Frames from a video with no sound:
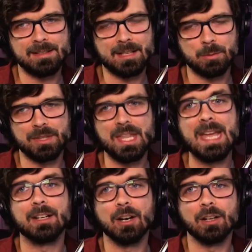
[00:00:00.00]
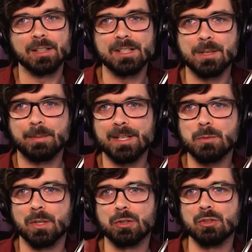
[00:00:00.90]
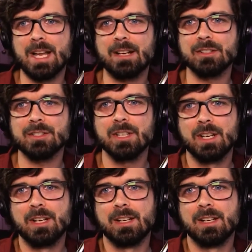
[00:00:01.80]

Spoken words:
That's what they call it. It's a place where creators